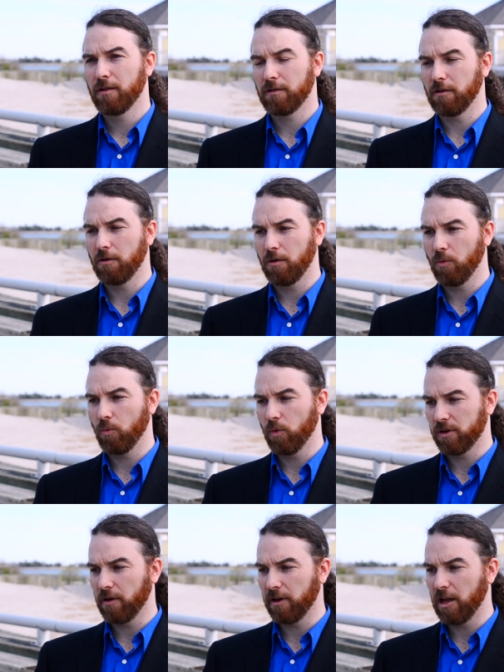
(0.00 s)
So
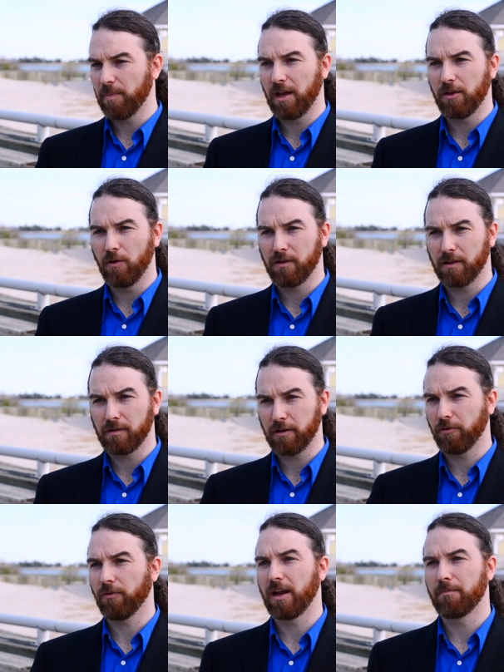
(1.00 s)
we're talking about using this
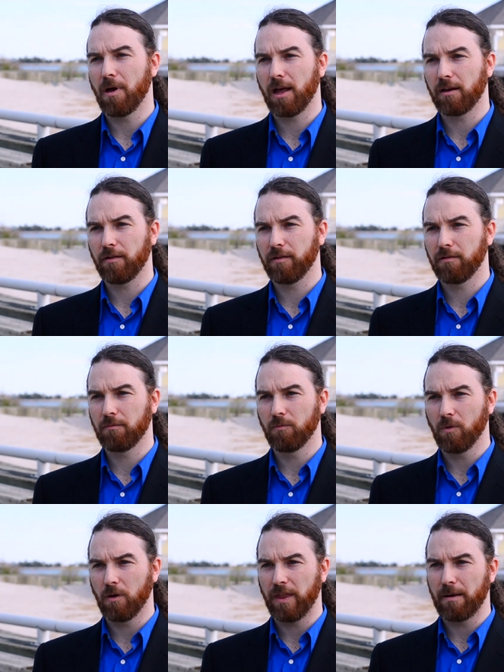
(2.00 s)
to create models.
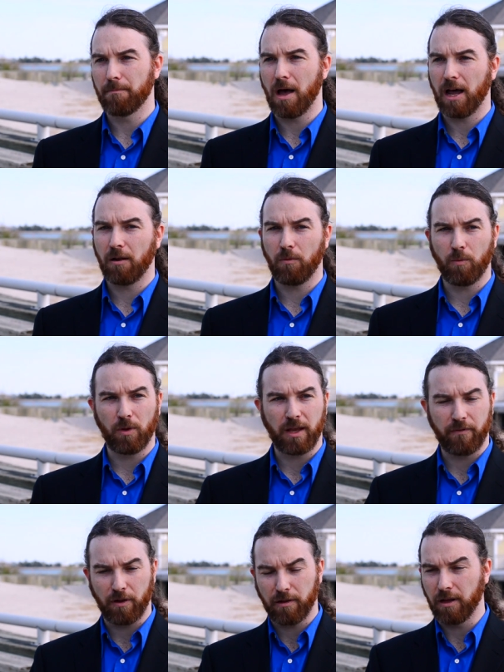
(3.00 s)
Well, that model will
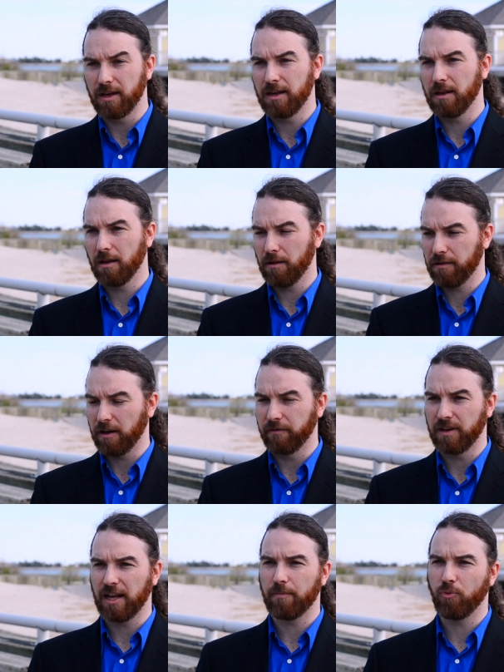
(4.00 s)
give us a set
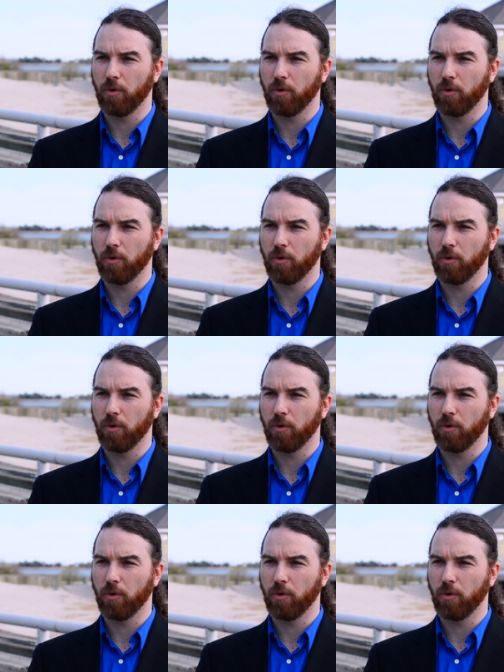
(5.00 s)
of data